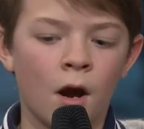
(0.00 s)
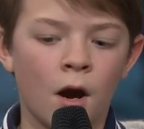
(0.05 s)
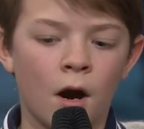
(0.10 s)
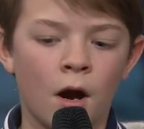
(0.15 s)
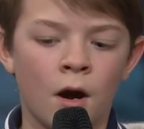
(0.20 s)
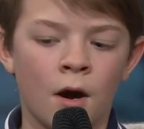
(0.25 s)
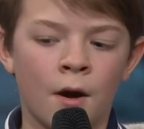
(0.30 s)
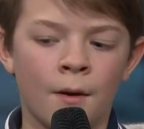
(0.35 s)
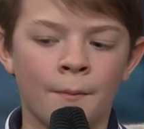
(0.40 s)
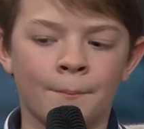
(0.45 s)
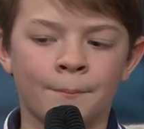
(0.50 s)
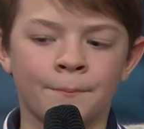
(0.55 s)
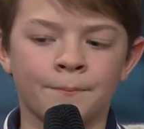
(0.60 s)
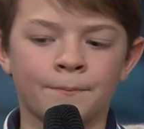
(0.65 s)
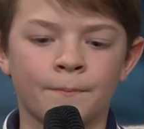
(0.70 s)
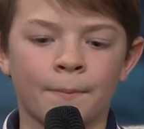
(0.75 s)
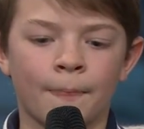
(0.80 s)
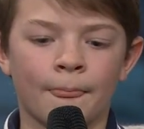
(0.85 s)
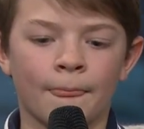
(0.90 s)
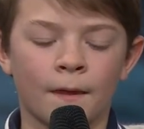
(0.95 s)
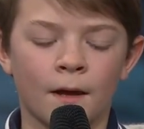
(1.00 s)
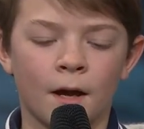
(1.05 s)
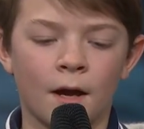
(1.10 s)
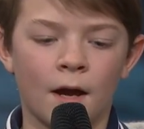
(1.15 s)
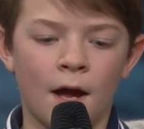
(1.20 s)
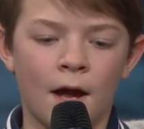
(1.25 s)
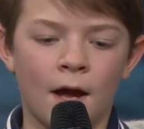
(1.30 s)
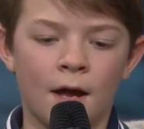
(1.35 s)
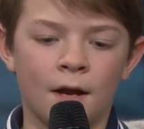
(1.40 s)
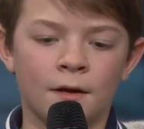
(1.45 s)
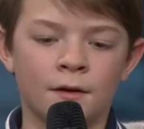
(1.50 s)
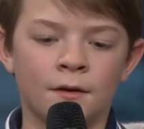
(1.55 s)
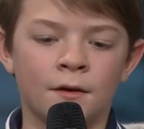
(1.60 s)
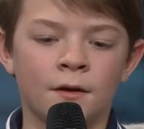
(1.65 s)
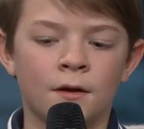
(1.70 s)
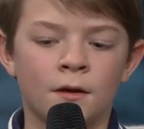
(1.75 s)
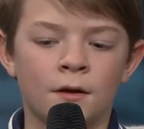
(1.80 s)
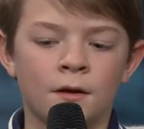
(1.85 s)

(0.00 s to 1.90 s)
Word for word: Um, and